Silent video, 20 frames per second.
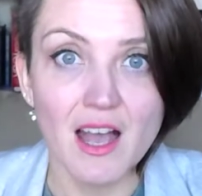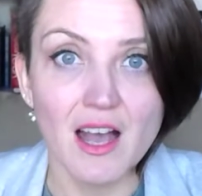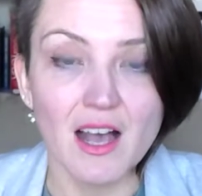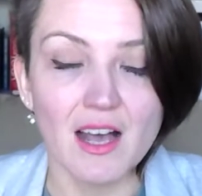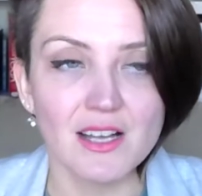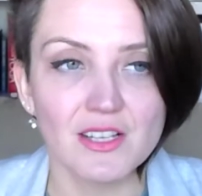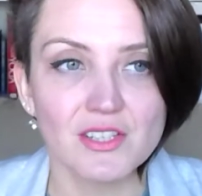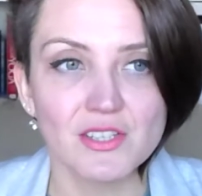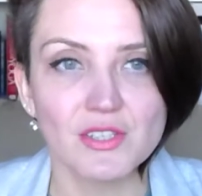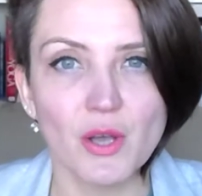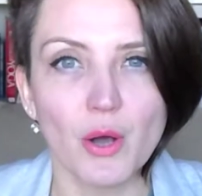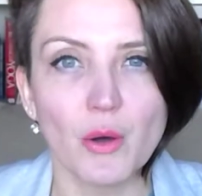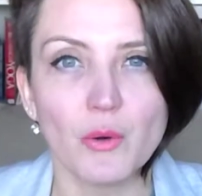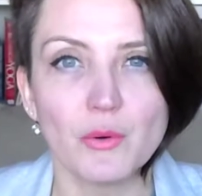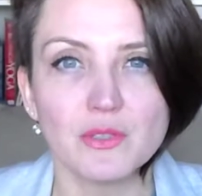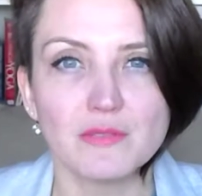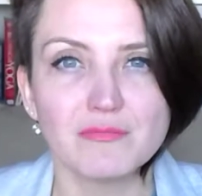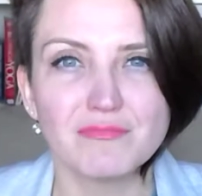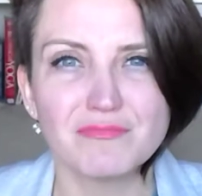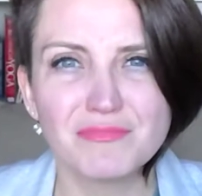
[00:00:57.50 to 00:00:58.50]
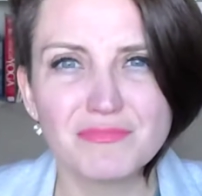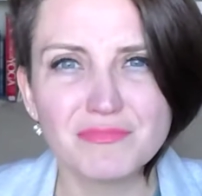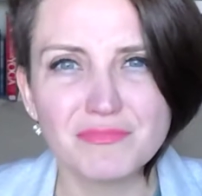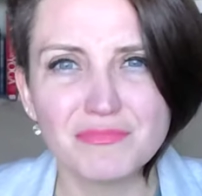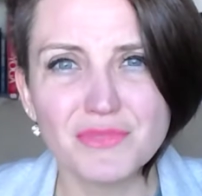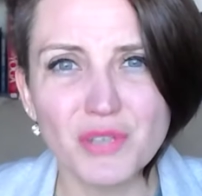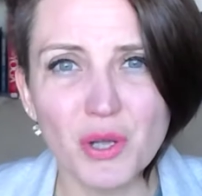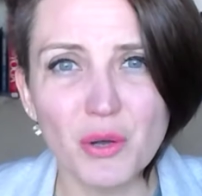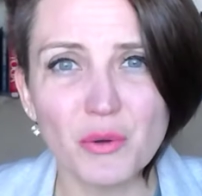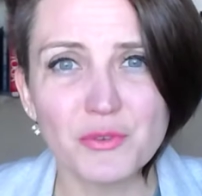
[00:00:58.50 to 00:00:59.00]
So
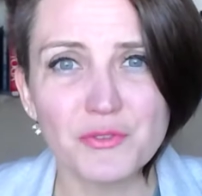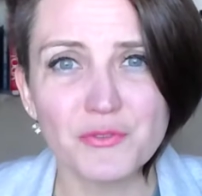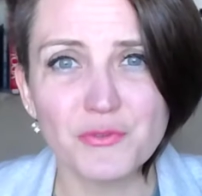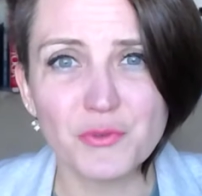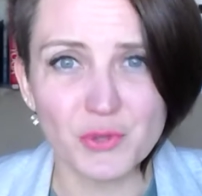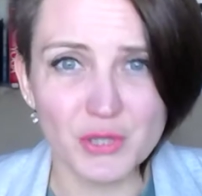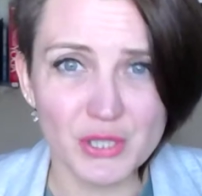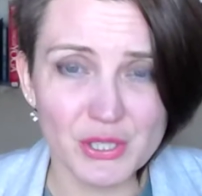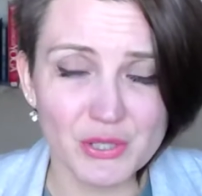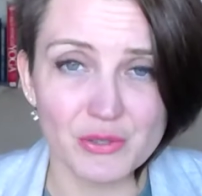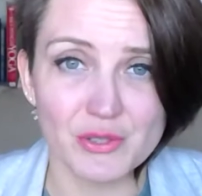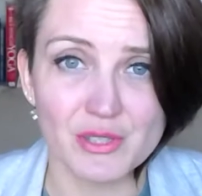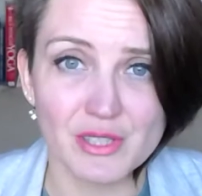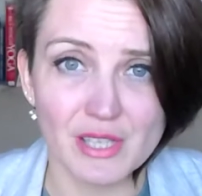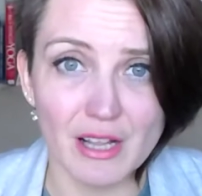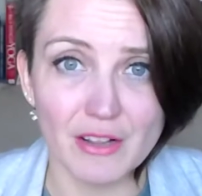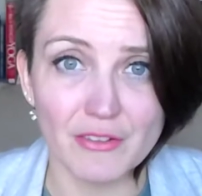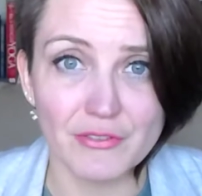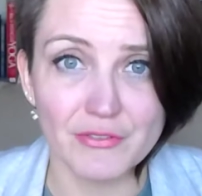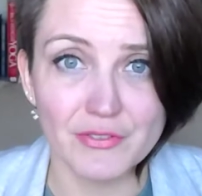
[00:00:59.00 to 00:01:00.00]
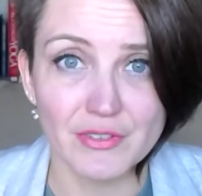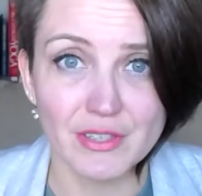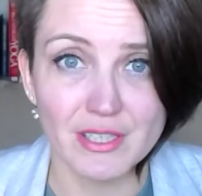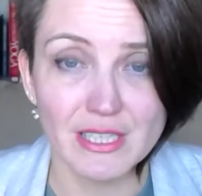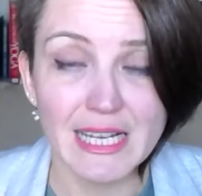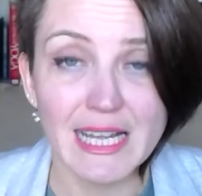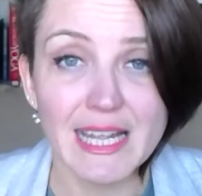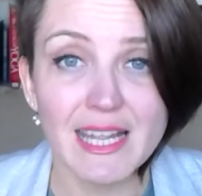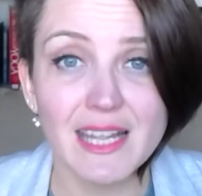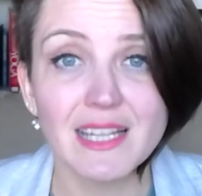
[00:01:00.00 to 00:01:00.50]
don't force yourself.
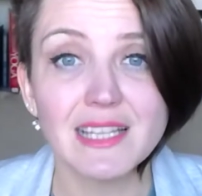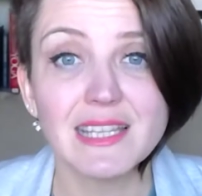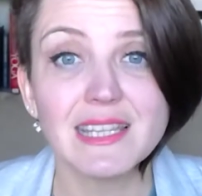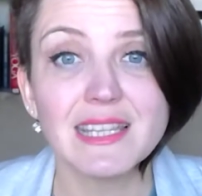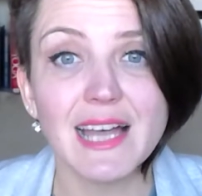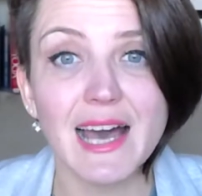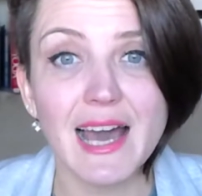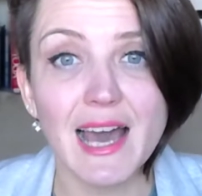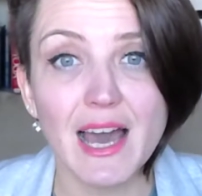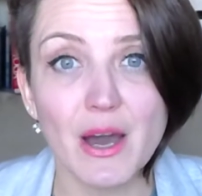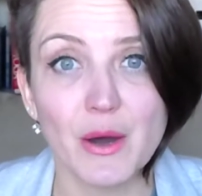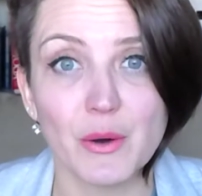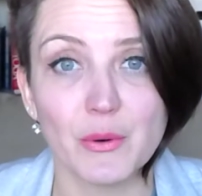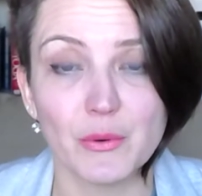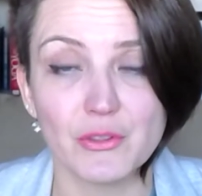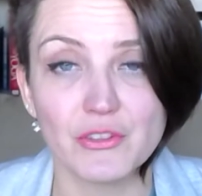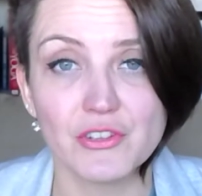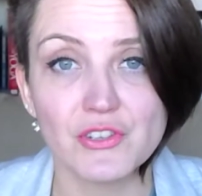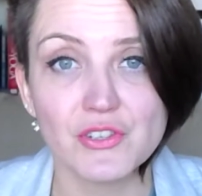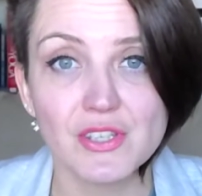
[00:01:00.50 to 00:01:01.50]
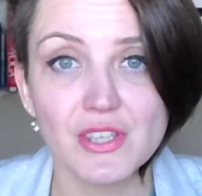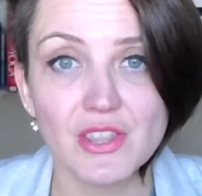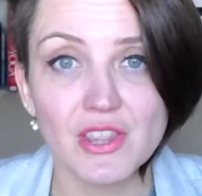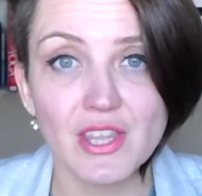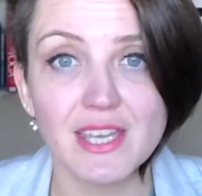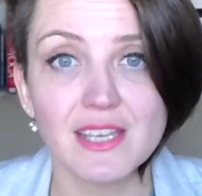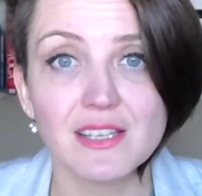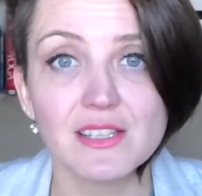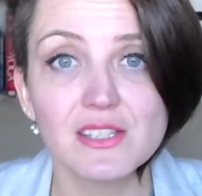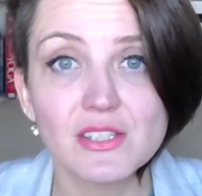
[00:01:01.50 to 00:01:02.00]
Allow these
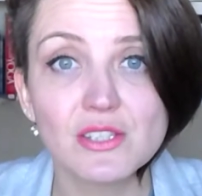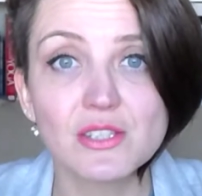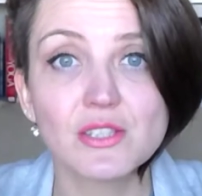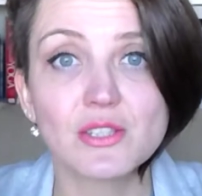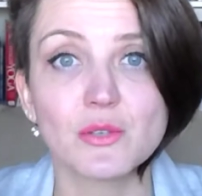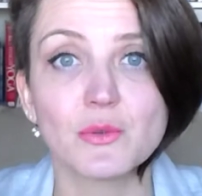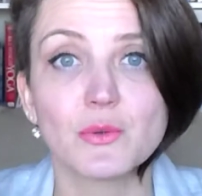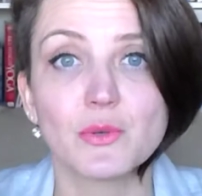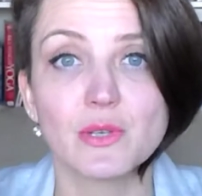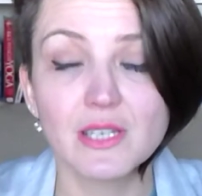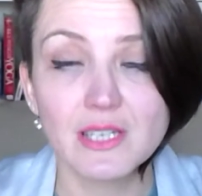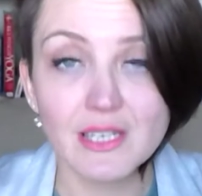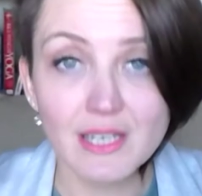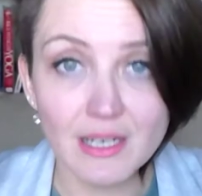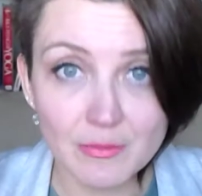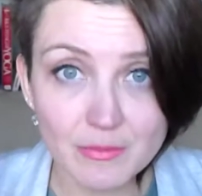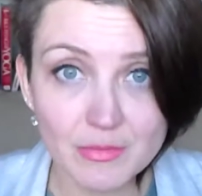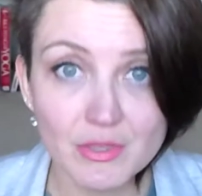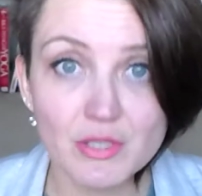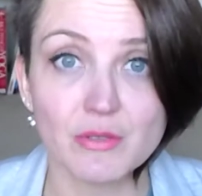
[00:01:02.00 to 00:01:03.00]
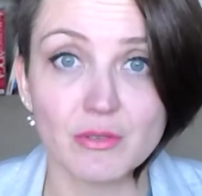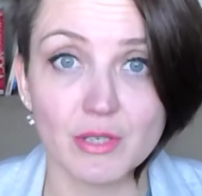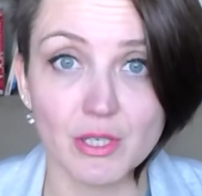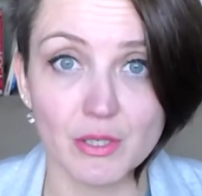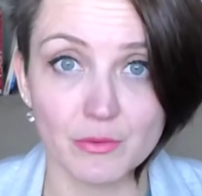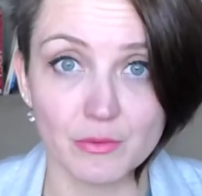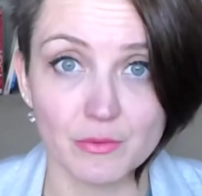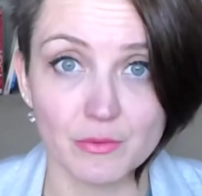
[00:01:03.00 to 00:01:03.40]
things to come to you.